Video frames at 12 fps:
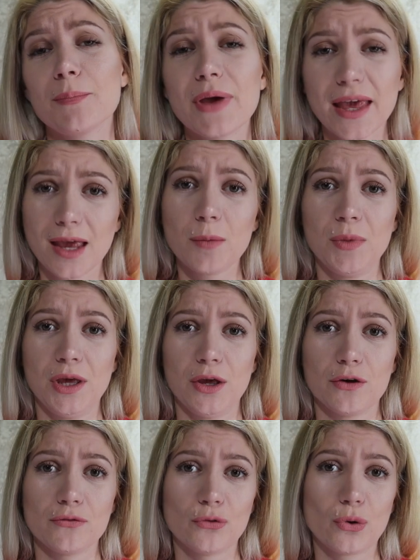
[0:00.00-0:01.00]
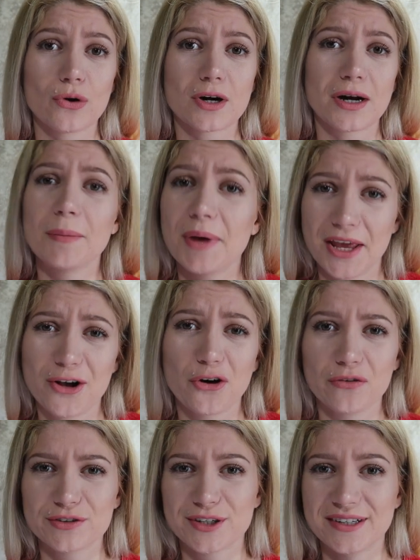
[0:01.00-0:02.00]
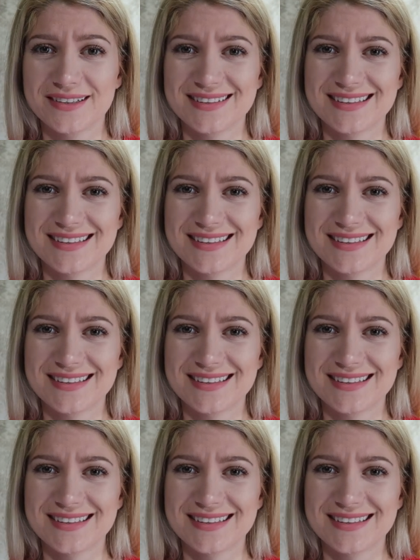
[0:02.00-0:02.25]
begging me for a makeover.